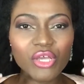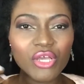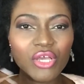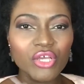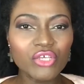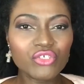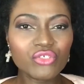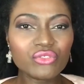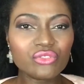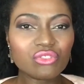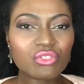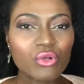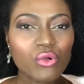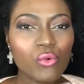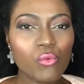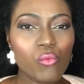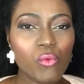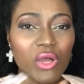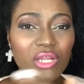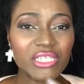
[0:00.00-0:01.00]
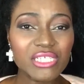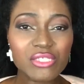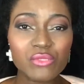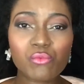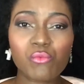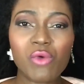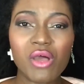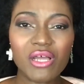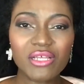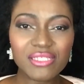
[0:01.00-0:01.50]
you know what is
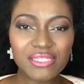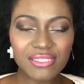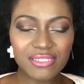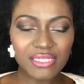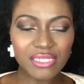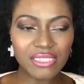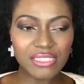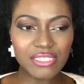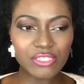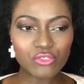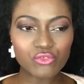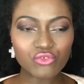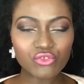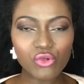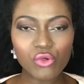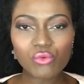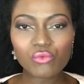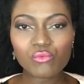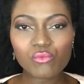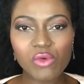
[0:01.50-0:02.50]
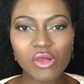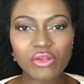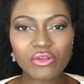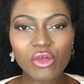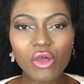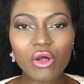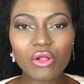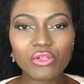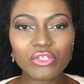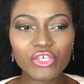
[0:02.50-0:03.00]
what because you don't want
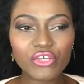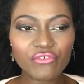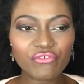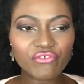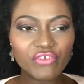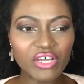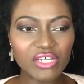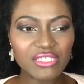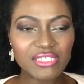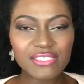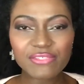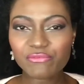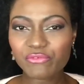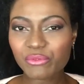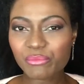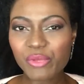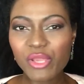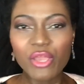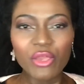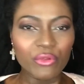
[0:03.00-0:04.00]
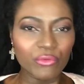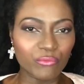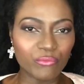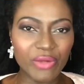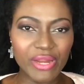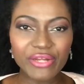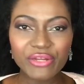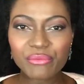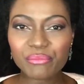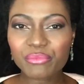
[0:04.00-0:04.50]
all your funds from
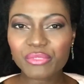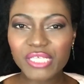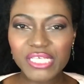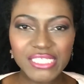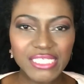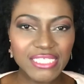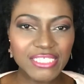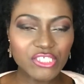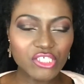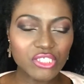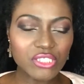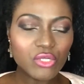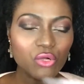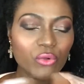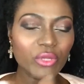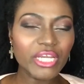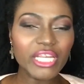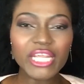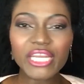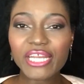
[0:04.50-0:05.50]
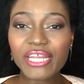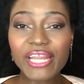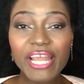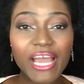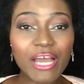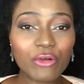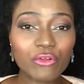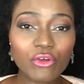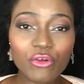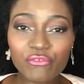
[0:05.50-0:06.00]
random places just going in and
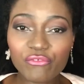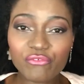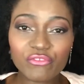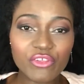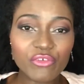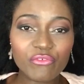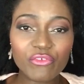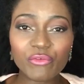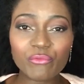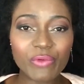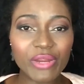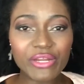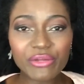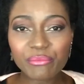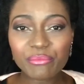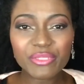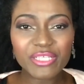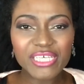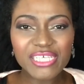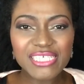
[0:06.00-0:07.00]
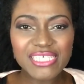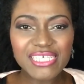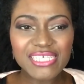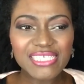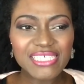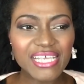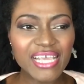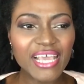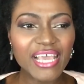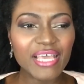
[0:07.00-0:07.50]
out of different random places
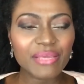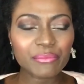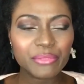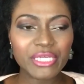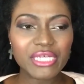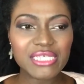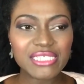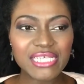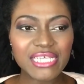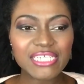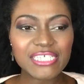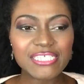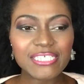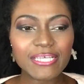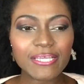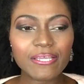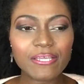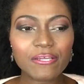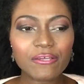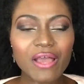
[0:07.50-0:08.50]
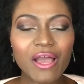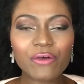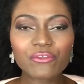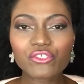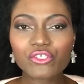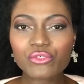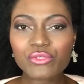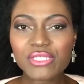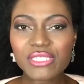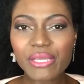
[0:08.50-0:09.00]
because then it's like how do
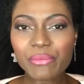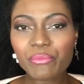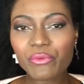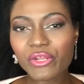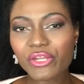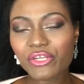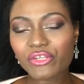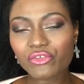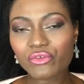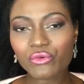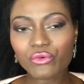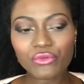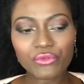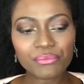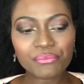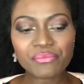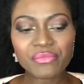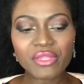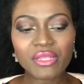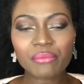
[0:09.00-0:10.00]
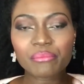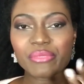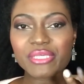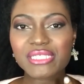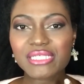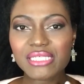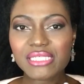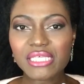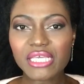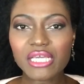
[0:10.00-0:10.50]
you separate your
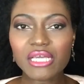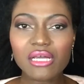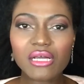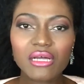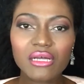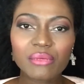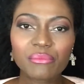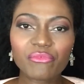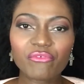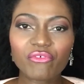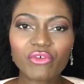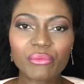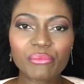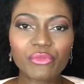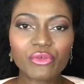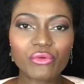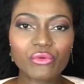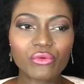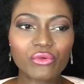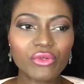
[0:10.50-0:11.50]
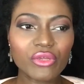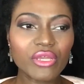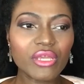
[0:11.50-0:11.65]
business income from your